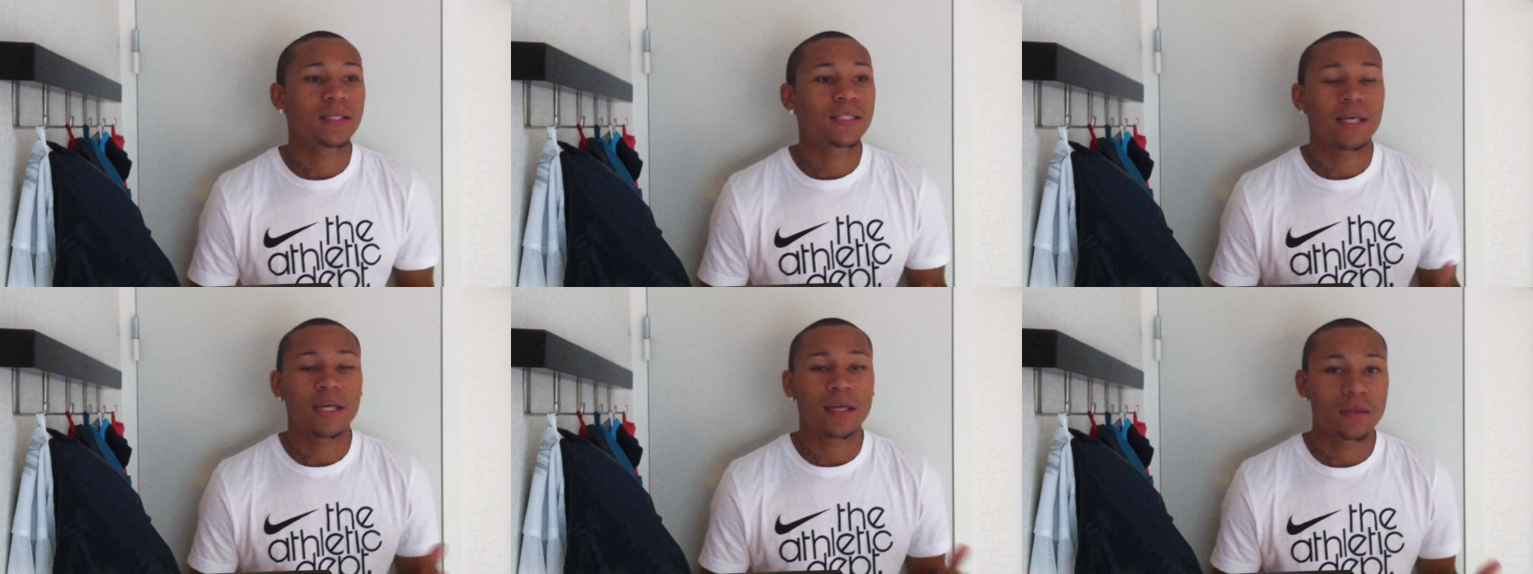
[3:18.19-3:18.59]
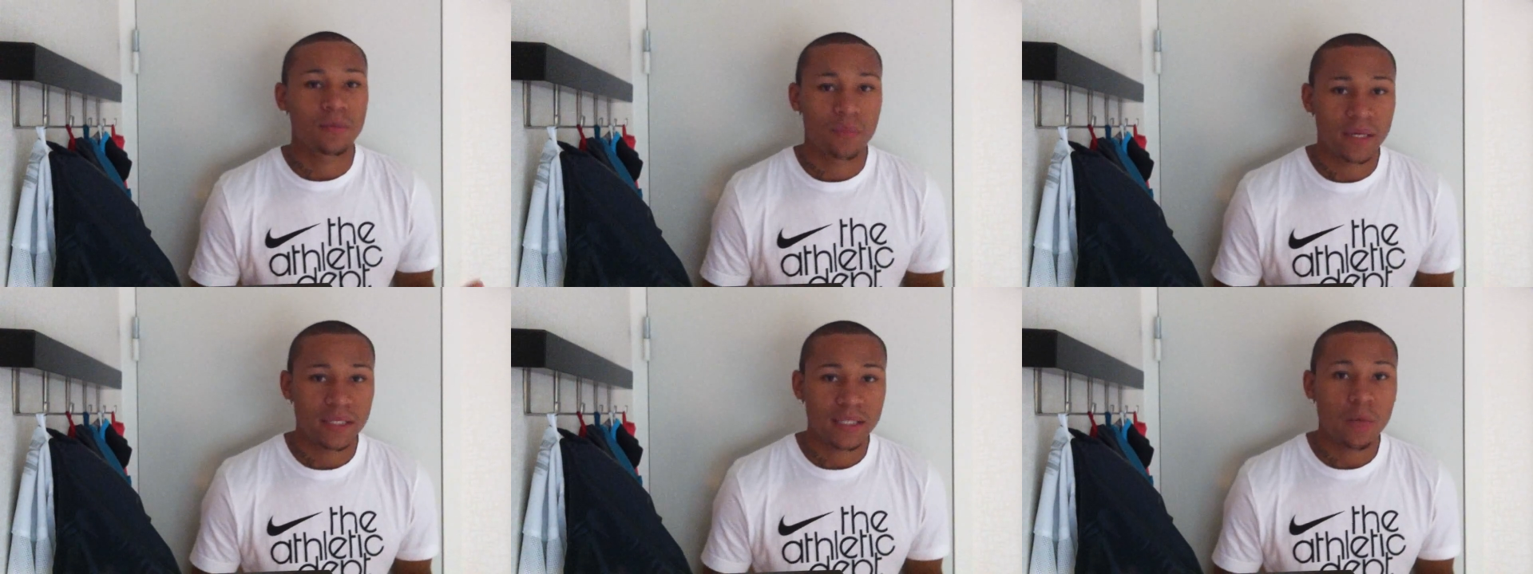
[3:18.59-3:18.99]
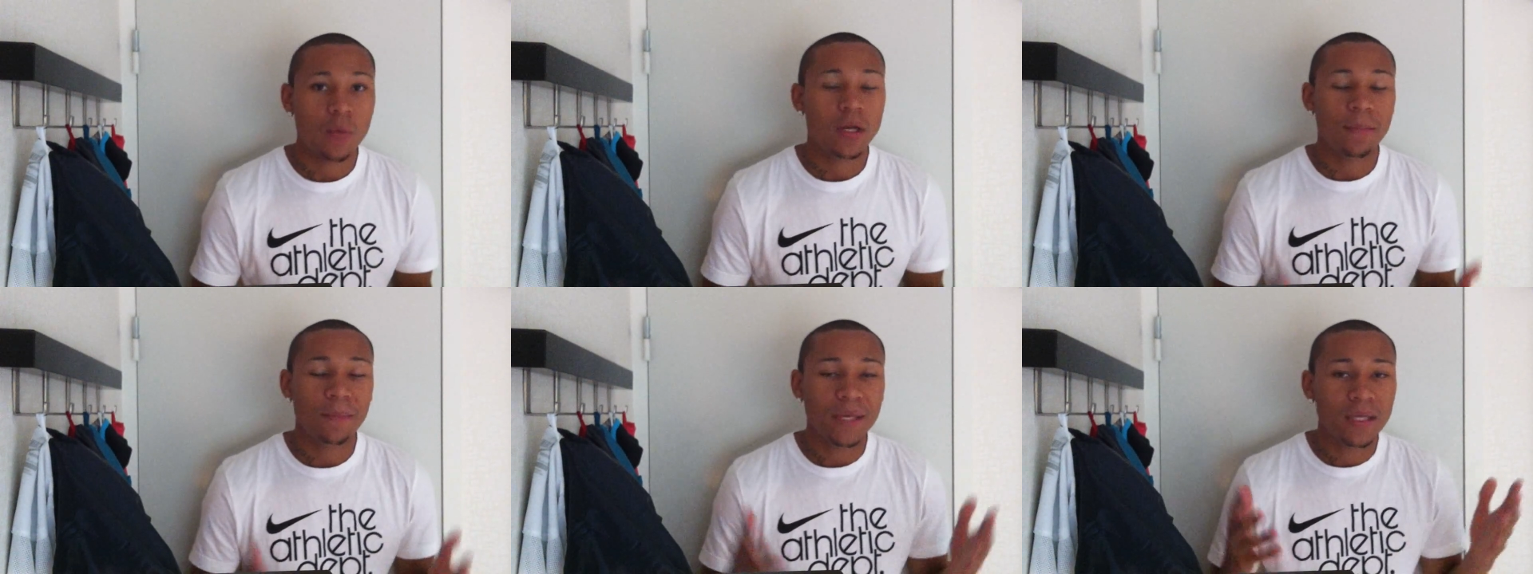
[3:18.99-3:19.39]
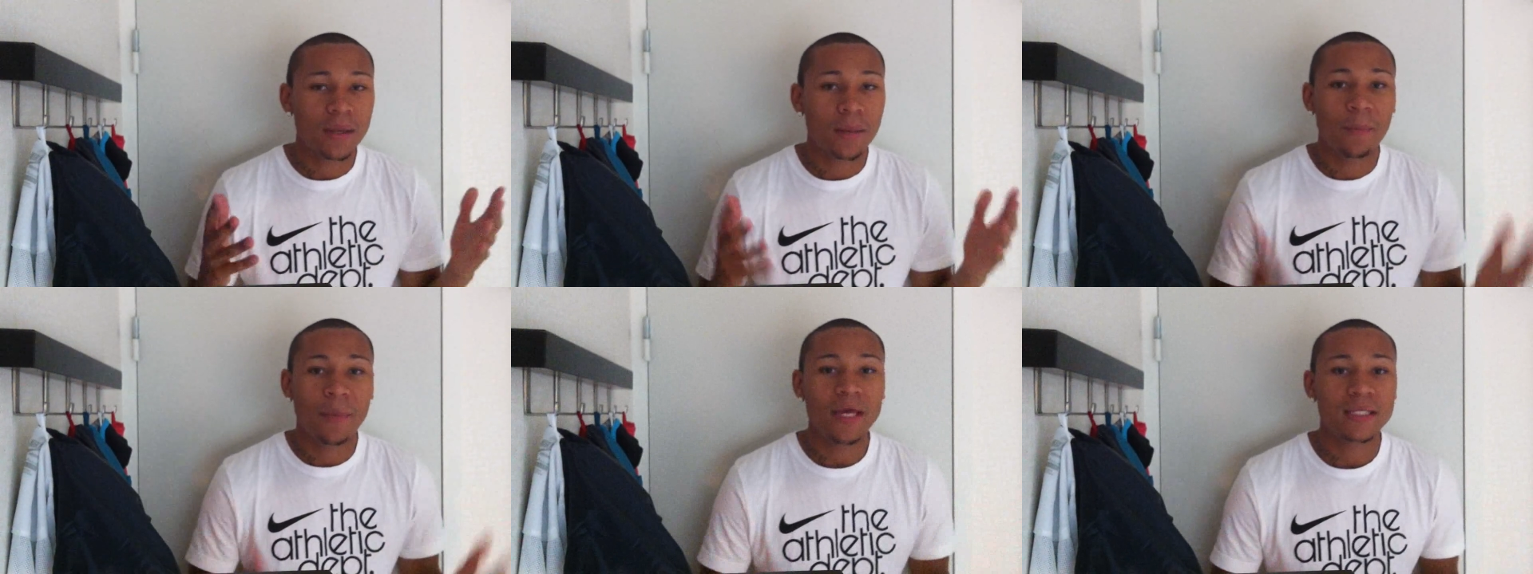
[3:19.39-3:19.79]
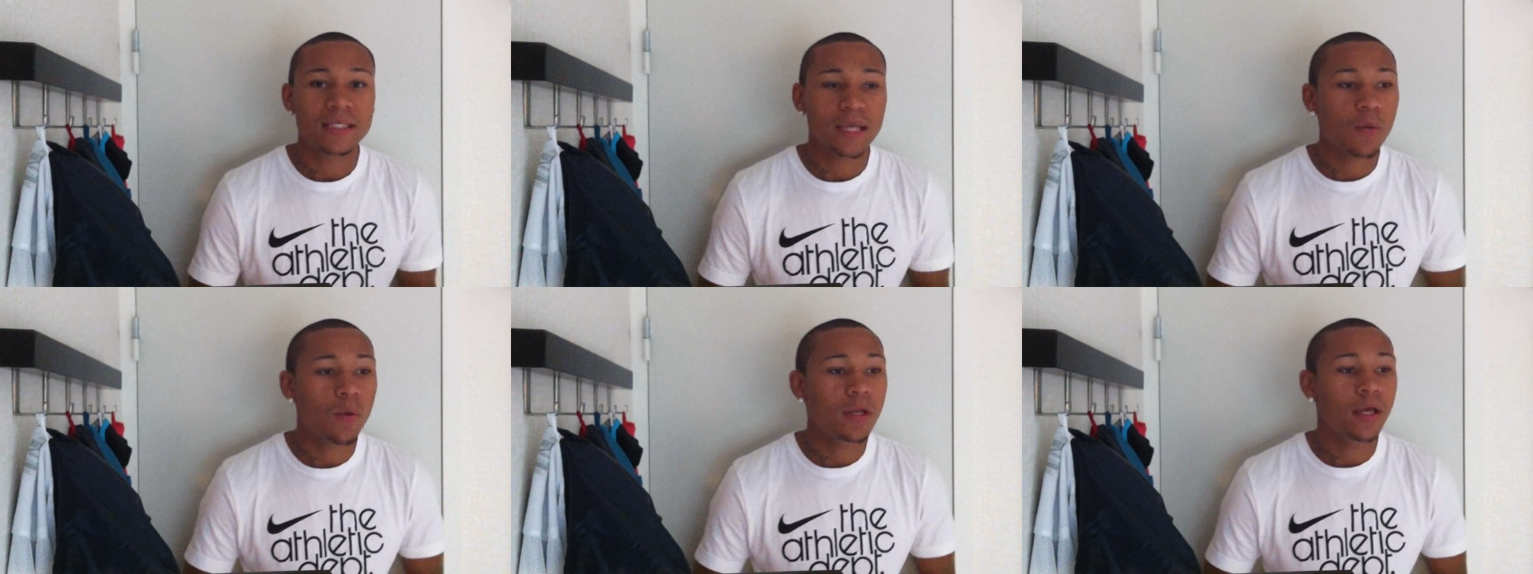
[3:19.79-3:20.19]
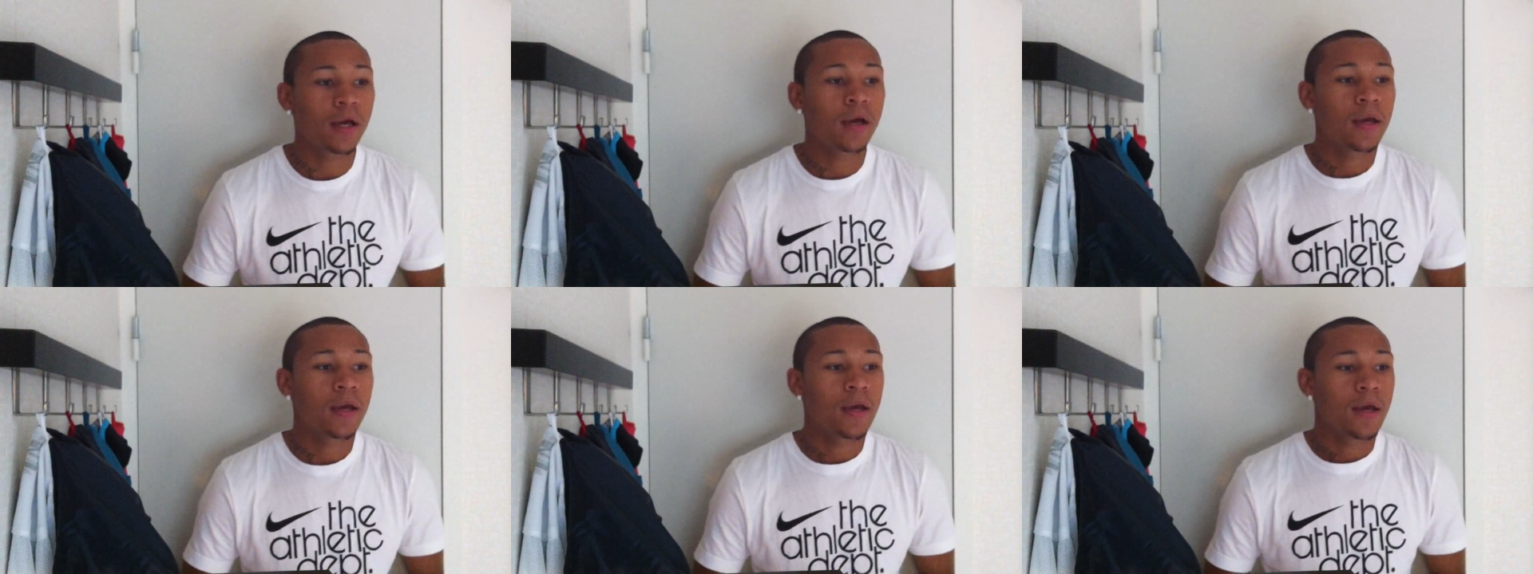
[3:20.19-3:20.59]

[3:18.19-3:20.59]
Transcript: second best i want to be the best i want to